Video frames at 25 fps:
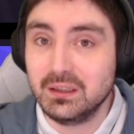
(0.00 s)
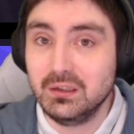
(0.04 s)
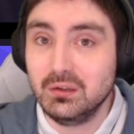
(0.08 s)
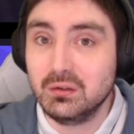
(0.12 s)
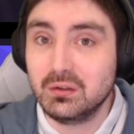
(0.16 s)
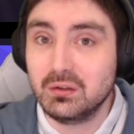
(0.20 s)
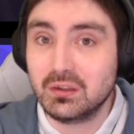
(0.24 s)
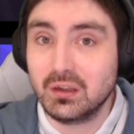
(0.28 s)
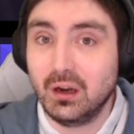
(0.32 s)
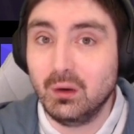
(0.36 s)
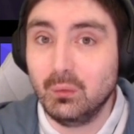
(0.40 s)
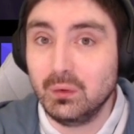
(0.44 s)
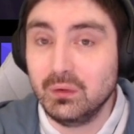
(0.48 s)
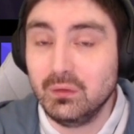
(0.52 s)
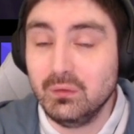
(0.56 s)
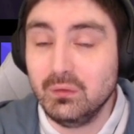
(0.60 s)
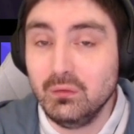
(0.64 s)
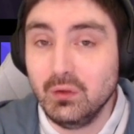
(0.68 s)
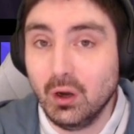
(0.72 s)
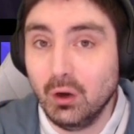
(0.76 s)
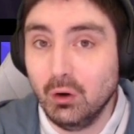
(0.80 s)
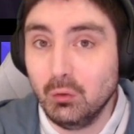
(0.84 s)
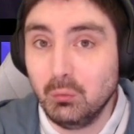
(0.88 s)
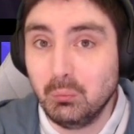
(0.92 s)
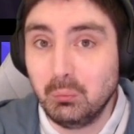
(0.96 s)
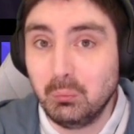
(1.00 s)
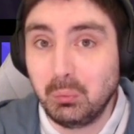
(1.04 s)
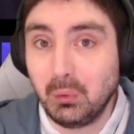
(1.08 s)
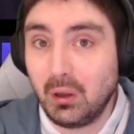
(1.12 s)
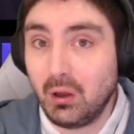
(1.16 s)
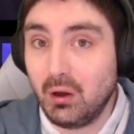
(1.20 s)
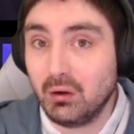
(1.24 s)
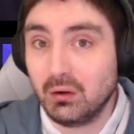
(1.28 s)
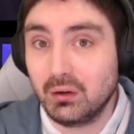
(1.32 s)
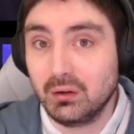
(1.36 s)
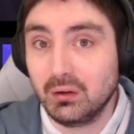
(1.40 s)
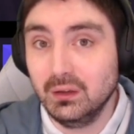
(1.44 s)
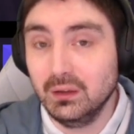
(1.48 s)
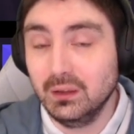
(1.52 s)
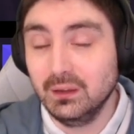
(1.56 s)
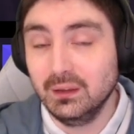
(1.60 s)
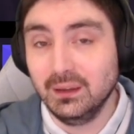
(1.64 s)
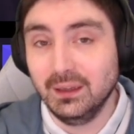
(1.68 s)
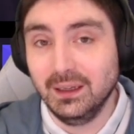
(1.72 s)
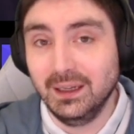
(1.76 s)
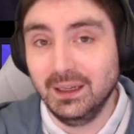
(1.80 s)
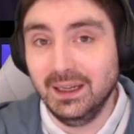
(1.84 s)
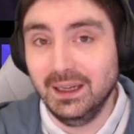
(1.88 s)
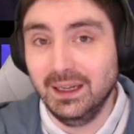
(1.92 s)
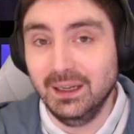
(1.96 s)
and you start with no block
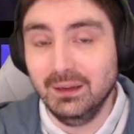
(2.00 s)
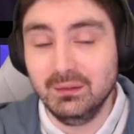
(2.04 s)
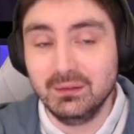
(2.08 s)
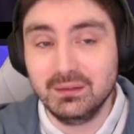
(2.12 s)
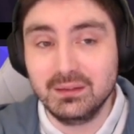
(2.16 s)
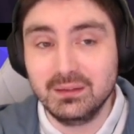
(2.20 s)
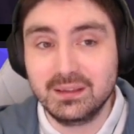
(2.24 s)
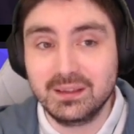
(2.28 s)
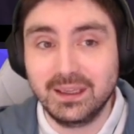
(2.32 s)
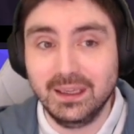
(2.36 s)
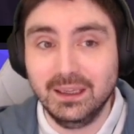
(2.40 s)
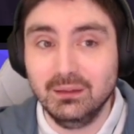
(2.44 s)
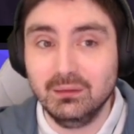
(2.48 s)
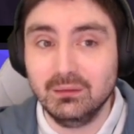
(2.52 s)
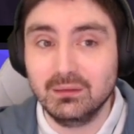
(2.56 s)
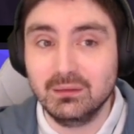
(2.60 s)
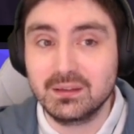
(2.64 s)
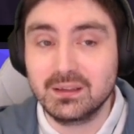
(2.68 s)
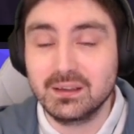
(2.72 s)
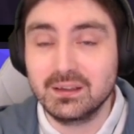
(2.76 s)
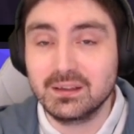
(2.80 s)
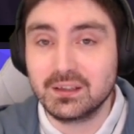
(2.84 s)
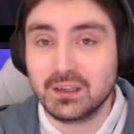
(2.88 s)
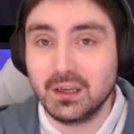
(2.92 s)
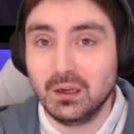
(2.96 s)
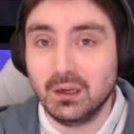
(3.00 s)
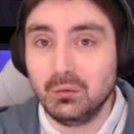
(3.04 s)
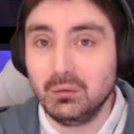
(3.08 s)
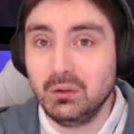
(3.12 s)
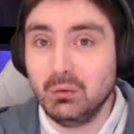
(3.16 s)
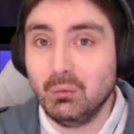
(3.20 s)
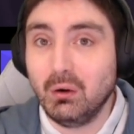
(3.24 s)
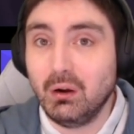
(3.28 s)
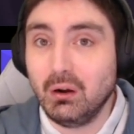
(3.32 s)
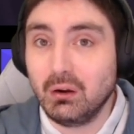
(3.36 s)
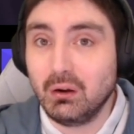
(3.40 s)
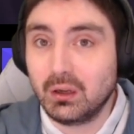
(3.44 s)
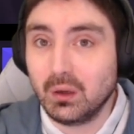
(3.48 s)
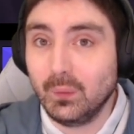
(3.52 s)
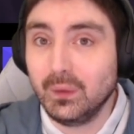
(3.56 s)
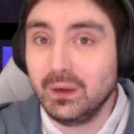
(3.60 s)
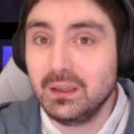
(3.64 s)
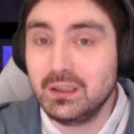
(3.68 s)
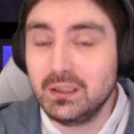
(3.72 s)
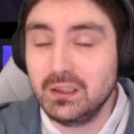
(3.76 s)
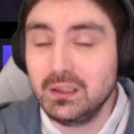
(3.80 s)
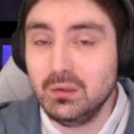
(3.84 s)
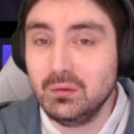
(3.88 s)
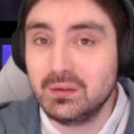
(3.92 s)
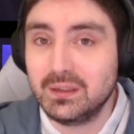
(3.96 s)
skills. So you are
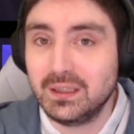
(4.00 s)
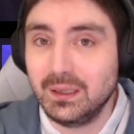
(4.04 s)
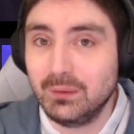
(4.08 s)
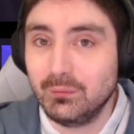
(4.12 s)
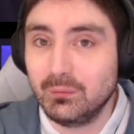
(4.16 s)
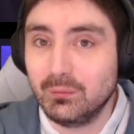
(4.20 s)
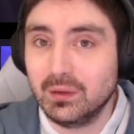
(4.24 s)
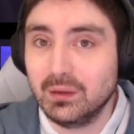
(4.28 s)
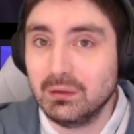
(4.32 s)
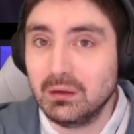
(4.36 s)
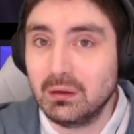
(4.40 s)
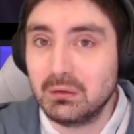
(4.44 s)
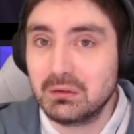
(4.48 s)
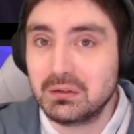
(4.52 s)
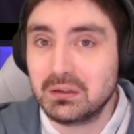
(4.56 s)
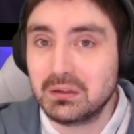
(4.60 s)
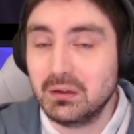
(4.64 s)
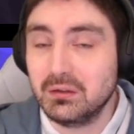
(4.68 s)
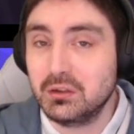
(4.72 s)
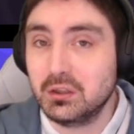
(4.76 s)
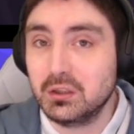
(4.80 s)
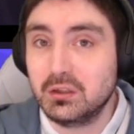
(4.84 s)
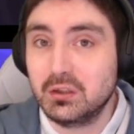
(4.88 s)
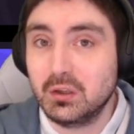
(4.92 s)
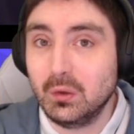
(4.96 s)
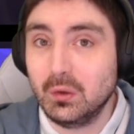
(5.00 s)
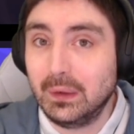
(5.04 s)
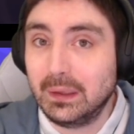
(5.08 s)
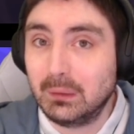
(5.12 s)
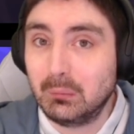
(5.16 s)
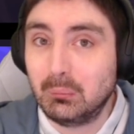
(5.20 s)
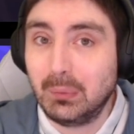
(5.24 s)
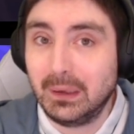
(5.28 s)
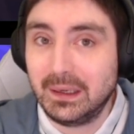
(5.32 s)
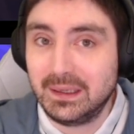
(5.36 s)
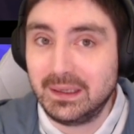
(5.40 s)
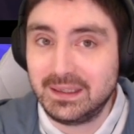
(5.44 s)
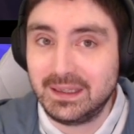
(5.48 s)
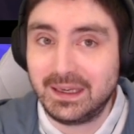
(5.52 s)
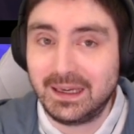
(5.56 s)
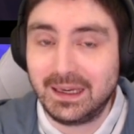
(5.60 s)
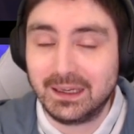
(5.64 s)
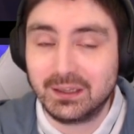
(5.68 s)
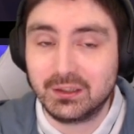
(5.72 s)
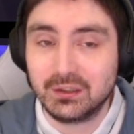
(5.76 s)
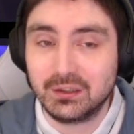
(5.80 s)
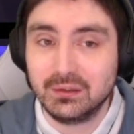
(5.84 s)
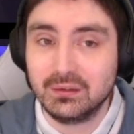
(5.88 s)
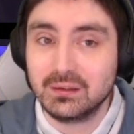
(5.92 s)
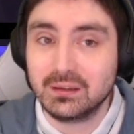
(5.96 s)
going to use team rerolls on just doing basic
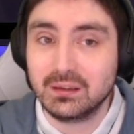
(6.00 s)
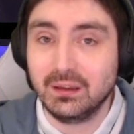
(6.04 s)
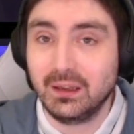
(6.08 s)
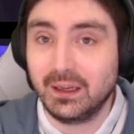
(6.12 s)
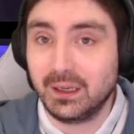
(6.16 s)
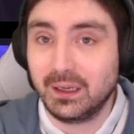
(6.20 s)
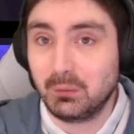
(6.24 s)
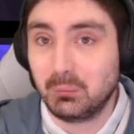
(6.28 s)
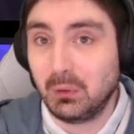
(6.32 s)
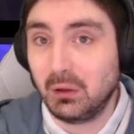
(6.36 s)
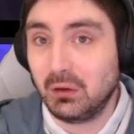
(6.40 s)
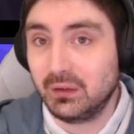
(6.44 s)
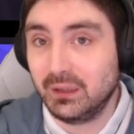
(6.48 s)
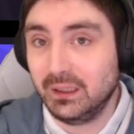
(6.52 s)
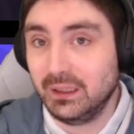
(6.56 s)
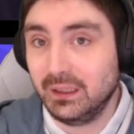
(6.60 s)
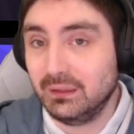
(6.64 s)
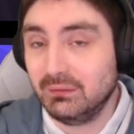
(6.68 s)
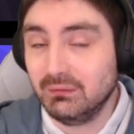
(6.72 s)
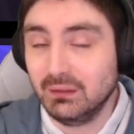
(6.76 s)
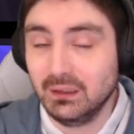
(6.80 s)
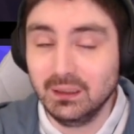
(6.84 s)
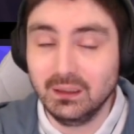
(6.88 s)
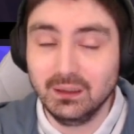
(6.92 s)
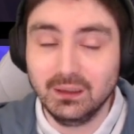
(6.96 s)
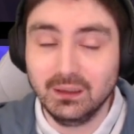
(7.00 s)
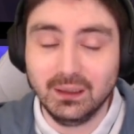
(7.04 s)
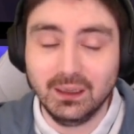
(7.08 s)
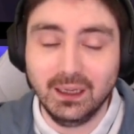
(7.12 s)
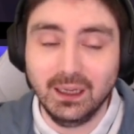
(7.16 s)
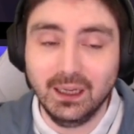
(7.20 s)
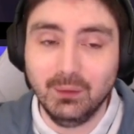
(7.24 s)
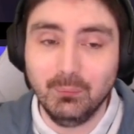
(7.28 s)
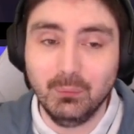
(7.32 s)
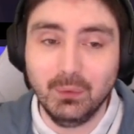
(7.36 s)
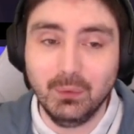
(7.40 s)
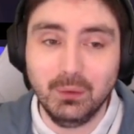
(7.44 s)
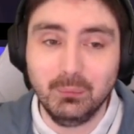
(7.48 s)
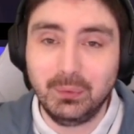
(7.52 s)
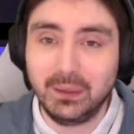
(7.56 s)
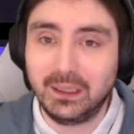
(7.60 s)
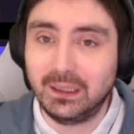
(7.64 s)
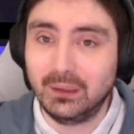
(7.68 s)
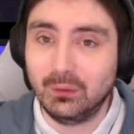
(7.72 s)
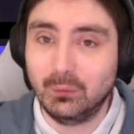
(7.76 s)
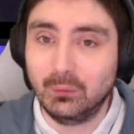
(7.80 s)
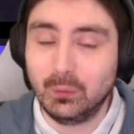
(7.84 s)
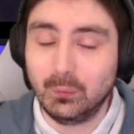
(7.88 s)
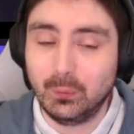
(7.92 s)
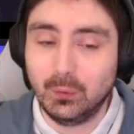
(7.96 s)
actions like blocking and
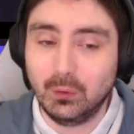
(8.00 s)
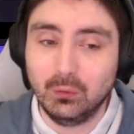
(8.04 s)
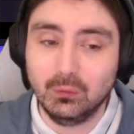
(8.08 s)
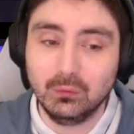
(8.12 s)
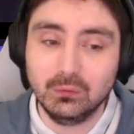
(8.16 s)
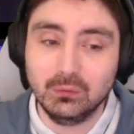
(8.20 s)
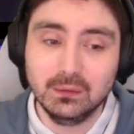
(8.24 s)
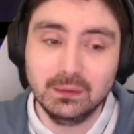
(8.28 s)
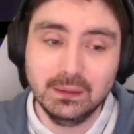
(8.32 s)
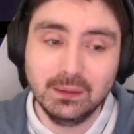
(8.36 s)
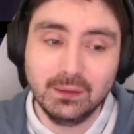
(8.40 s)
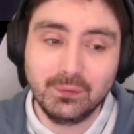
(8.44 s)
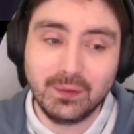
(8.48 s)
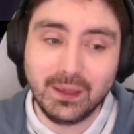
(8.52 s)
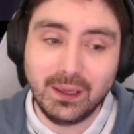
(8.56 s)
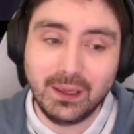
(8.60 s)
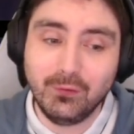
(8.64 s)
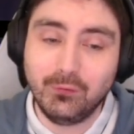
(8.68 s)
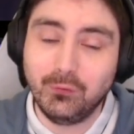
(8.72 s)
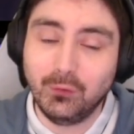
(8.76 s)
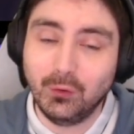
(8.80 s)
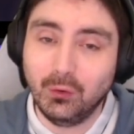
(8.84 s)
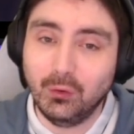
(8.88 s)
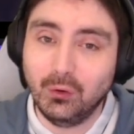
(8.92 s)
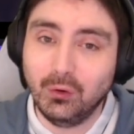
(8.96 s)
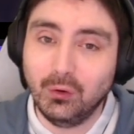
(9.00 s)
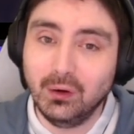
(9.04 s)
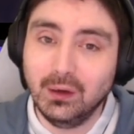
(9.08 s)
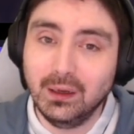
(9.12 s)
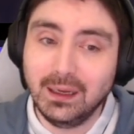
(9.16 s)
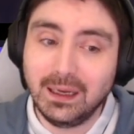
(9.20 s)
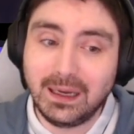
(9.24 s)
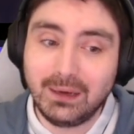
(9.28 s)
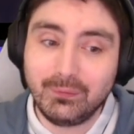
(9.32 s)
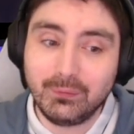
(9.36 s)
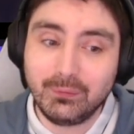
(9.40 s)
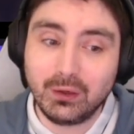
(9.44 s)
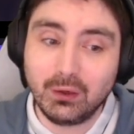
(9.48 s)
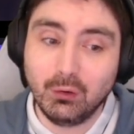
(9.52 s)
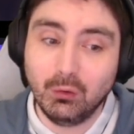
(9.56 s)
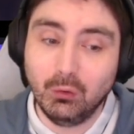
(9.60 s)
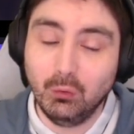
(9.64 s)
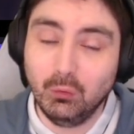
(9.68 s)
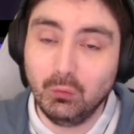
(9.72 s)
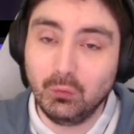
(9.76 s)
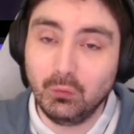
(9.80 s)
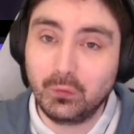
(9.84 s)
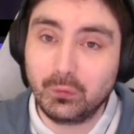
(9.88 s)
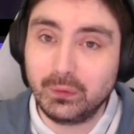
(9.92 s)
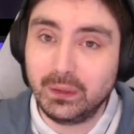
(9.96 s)
picking up the ball. Therefore, having
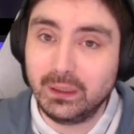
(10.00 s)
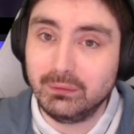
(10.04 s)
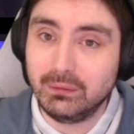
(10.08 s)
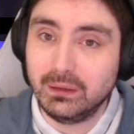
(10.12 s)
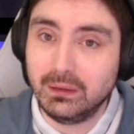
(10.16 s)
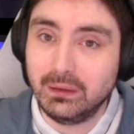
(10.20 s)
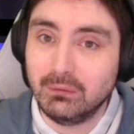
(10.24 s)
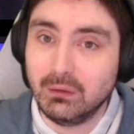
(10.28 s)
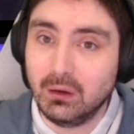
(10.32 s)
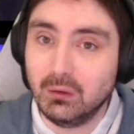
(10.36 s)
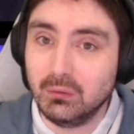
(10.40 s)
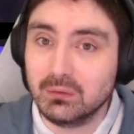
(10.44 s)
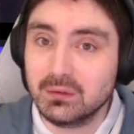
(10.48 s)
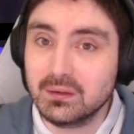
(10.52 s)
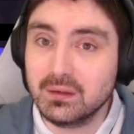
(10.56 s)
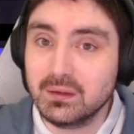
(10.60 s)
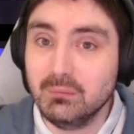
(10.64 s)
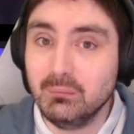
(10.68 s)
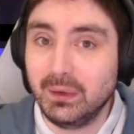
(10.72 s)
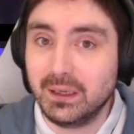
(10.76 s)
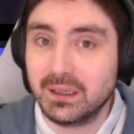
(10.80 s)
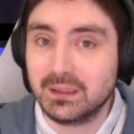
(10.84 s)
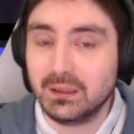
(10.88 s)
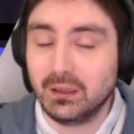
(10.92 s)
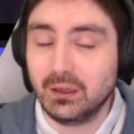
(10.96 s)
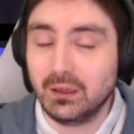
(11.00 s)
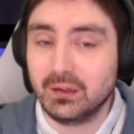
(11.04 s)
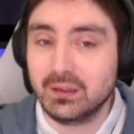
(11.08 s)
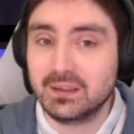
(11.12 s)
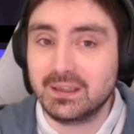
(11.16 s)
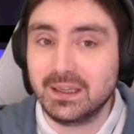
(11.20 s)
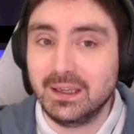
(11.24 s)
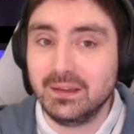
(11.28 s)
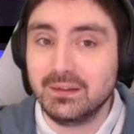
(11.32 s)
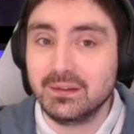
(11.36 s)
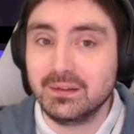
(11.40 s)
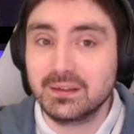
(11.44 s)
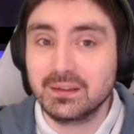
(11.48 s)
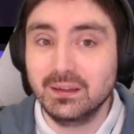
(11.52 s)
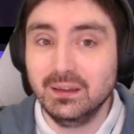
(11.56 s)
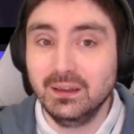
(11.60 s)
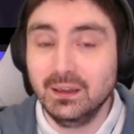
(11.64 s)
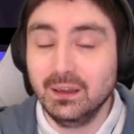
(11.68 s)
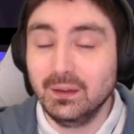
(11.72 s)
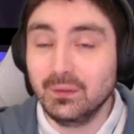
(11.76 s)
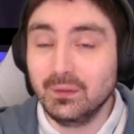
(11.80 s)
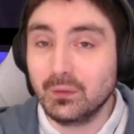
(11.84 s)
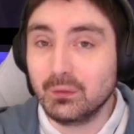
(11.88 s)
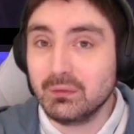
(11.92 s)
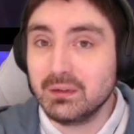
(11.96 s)
all three rerolls makes a lot of sense.
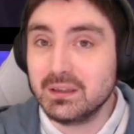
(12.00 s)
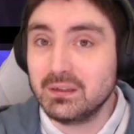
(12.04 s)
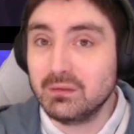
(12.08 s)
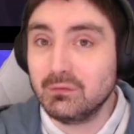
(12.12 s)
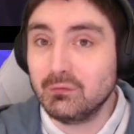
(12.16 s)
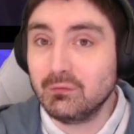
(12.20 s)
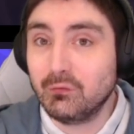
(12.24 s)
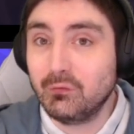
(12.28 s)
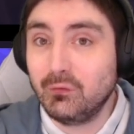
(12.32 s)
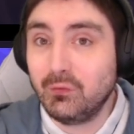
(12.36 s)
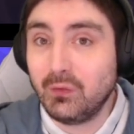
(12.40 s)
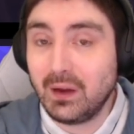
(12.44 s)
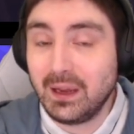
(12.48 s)
There isn't